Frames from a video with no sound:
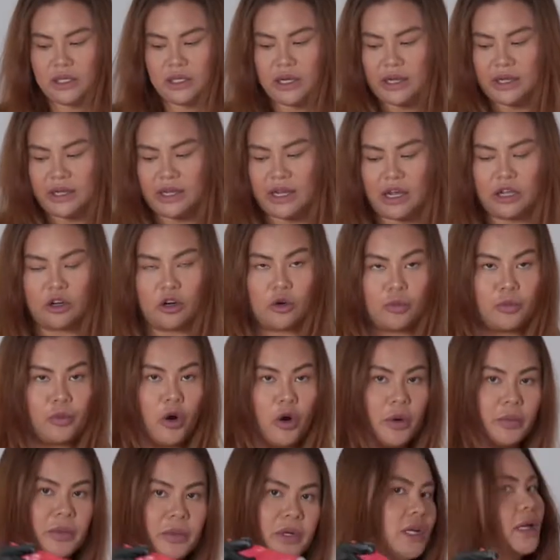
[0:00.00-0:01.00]
again, our
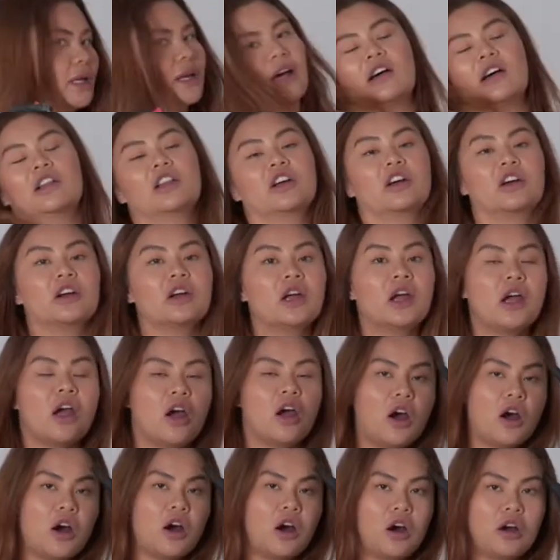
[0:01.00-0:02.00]
prominent color,
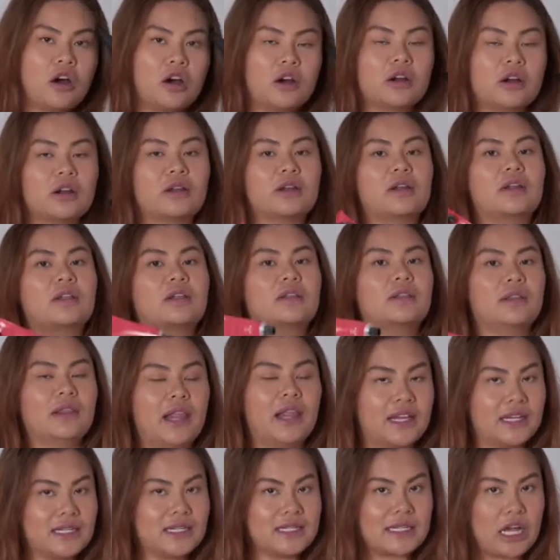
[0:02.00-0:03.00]
our
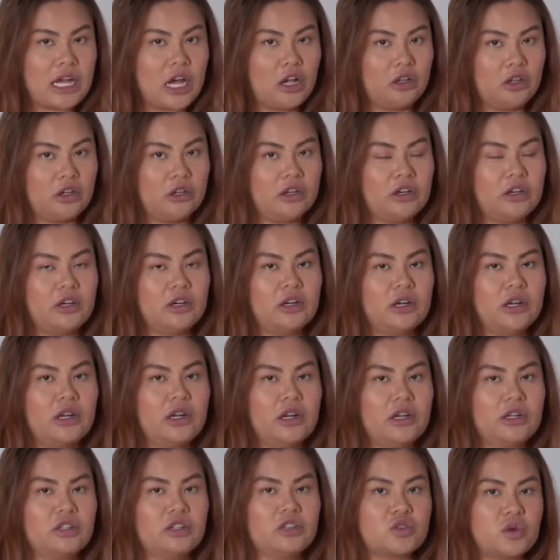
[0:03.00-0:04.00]
lightest color
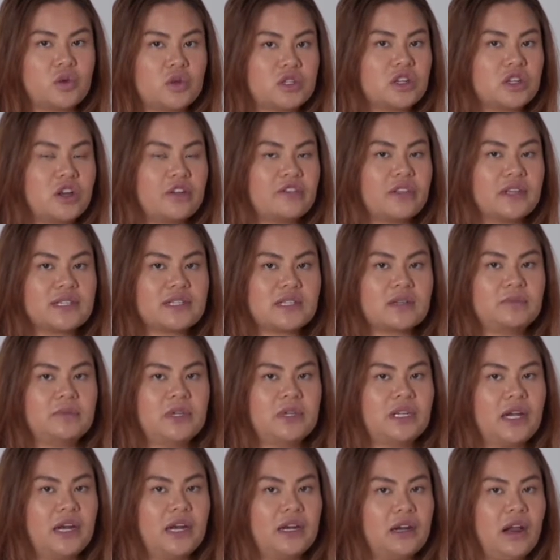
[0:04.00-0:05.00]
in Schwarzkopf, that's gonna be
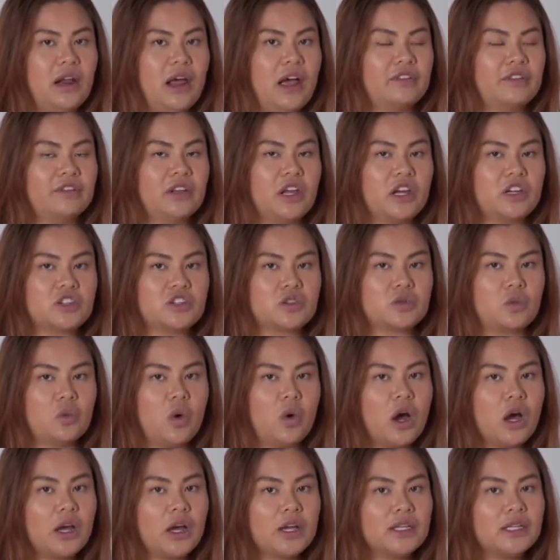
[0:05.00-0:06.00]
9.5-1, dash
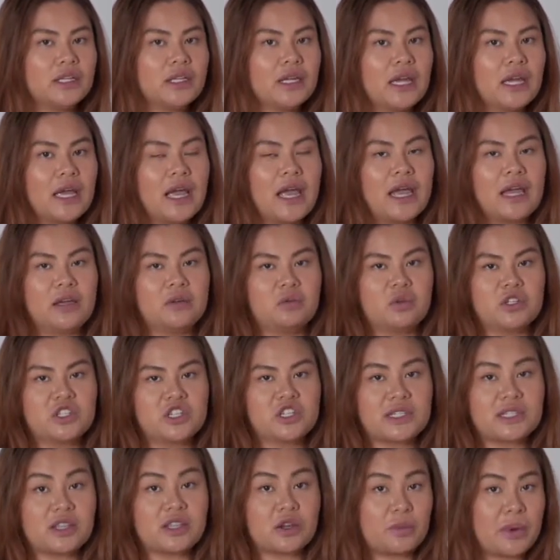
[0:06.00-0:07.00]
which
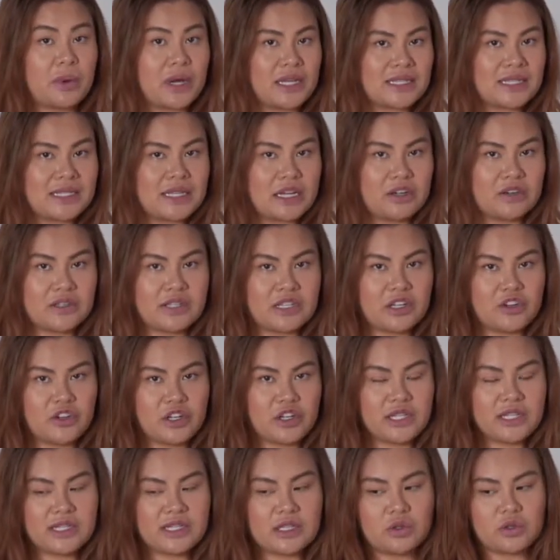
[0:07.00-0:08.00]
is their pastel
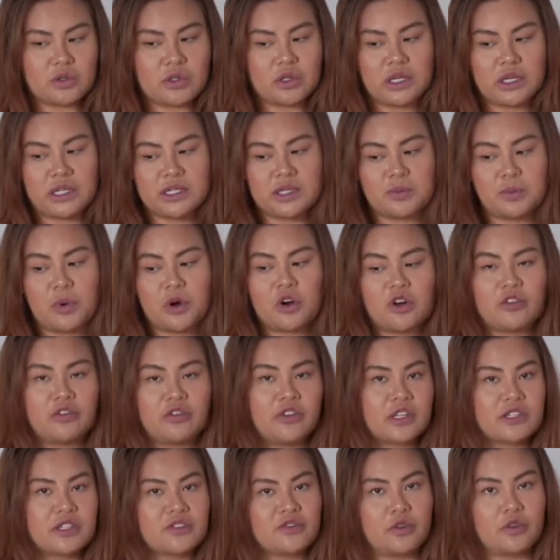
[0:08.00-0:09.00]
series, so it's
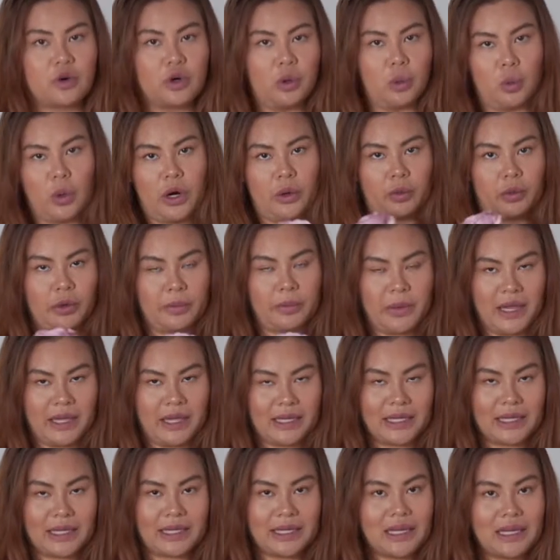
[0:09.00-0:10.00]
perfect for what we're
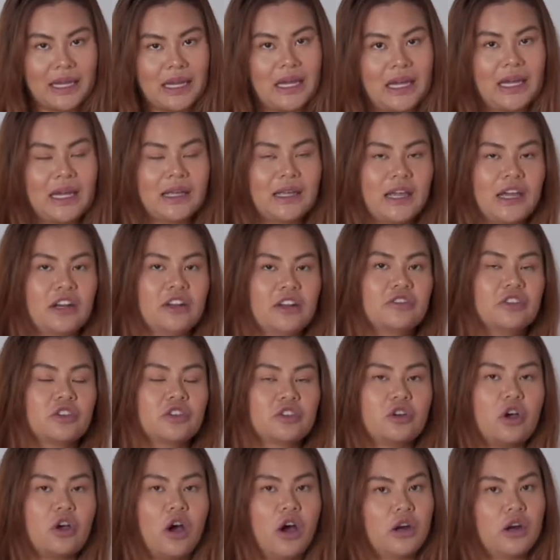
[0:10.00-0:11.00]
making. Again, if you're
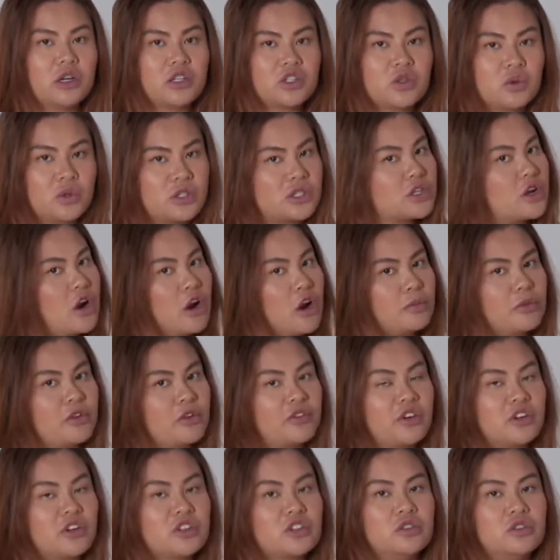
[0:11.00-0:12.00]
not a Schwarzkopf
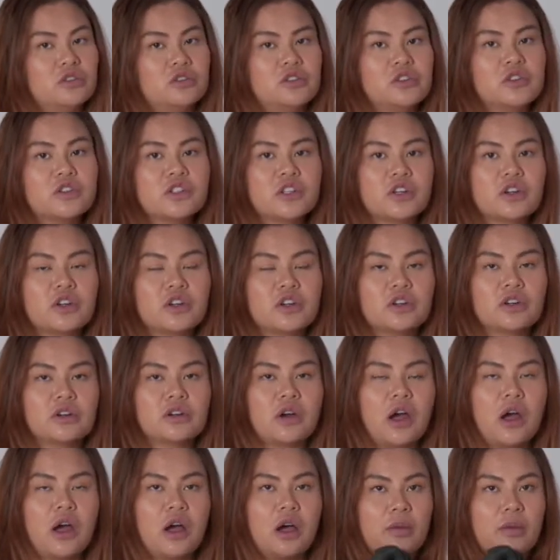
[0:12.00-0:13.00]
professional user,
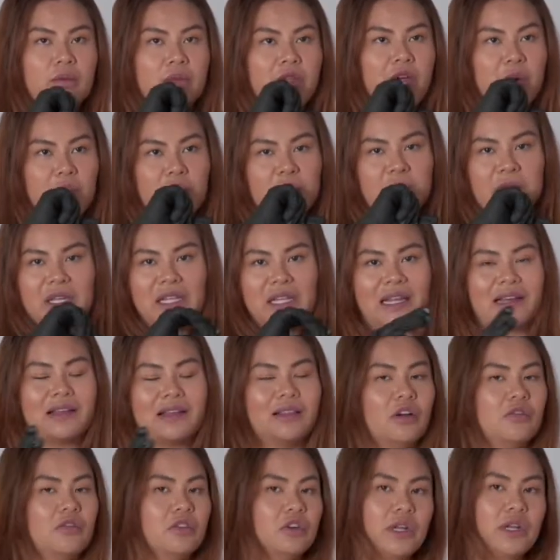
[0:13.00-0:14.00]
um, that would be like a
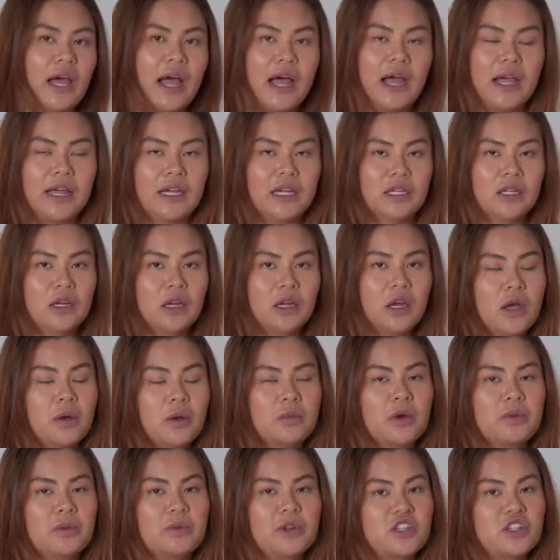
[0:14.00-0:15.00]
level nine,
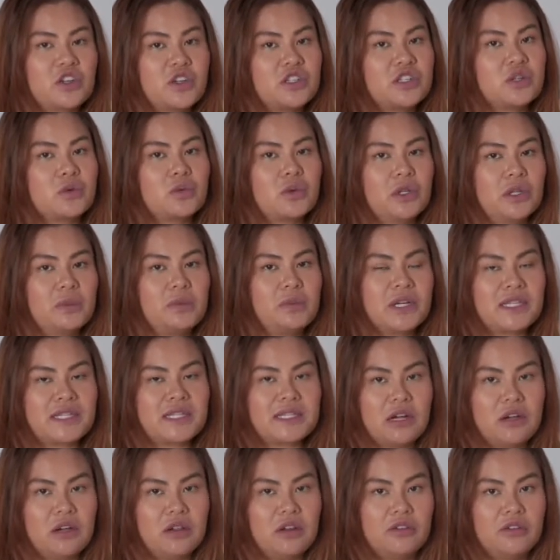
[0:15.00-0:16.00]
but make sure it's a really
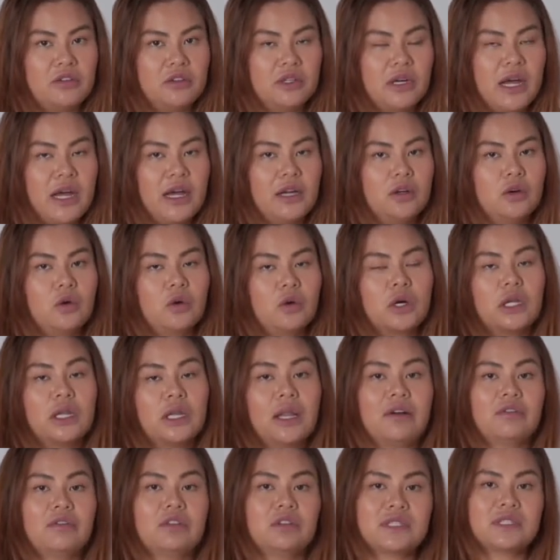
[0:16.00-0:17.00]
pastel level nine or a
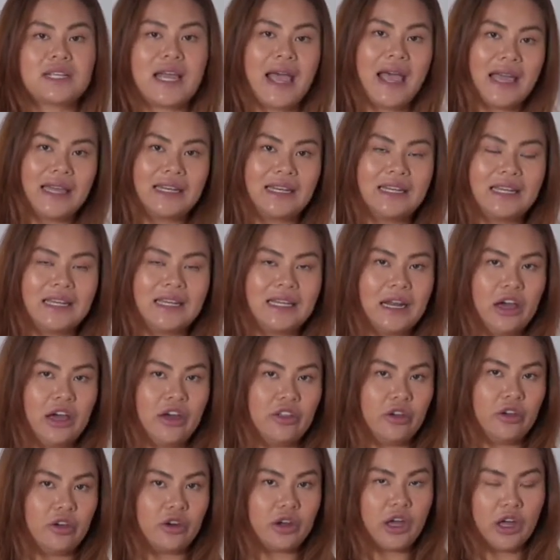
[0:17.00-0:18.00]
level 10 in
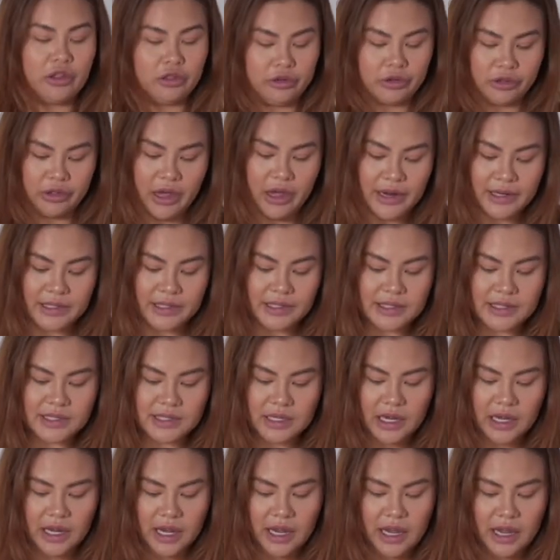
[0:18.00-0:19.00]
other color lines.
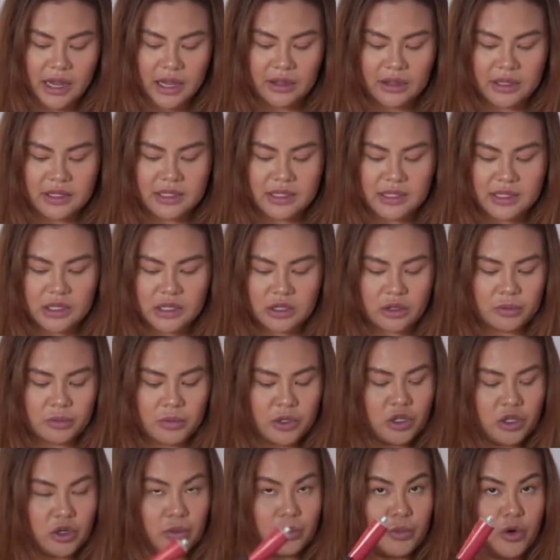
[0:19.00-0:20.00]
And this is gonna be
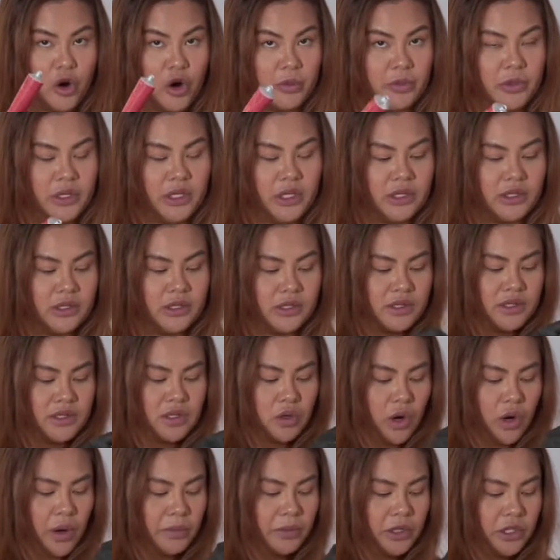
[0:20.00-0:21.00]
your prominent.
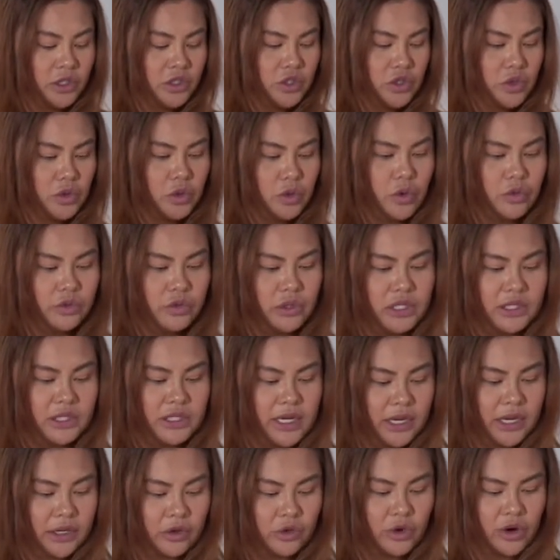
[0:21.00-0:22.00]
So I'm gonna do only
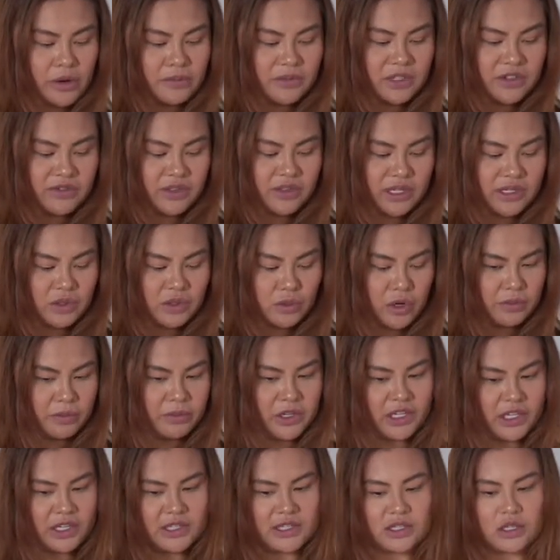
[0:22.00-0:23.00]
10 grams of this one
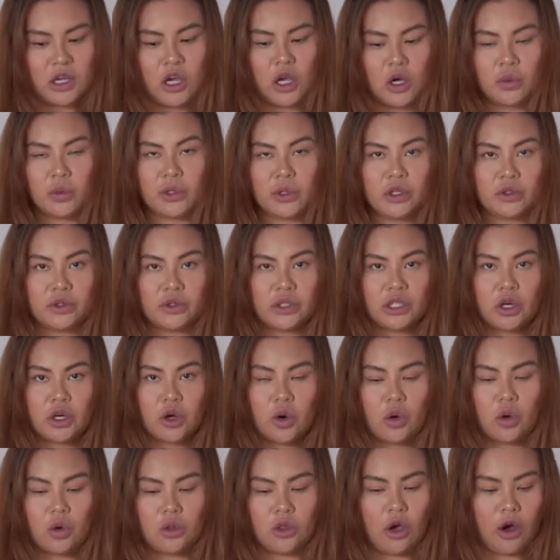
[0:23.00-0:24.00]
because we don't need a
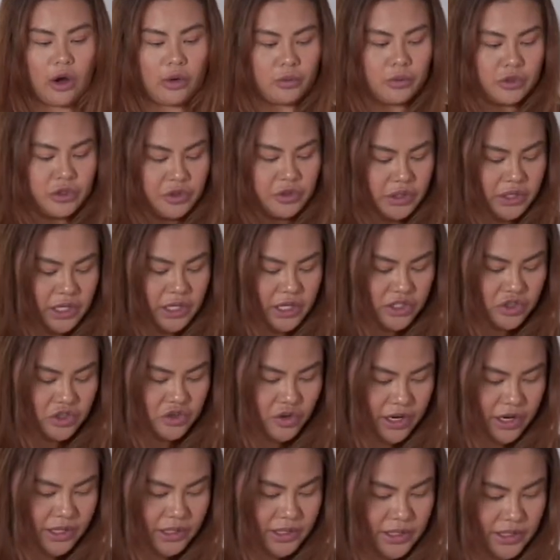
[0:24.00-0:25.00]
whole lot, we're doing test
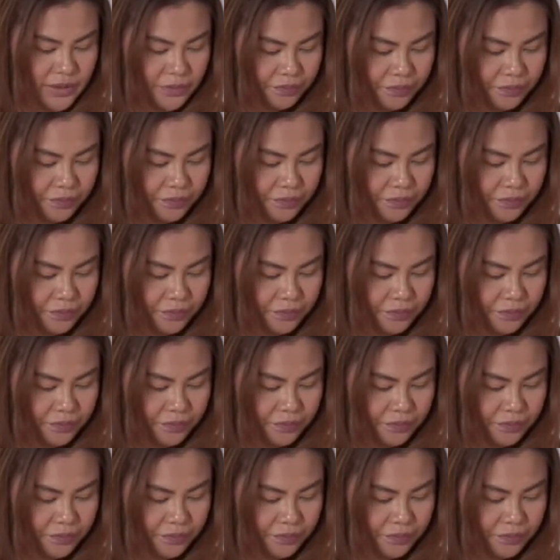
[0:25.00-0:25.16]
runs.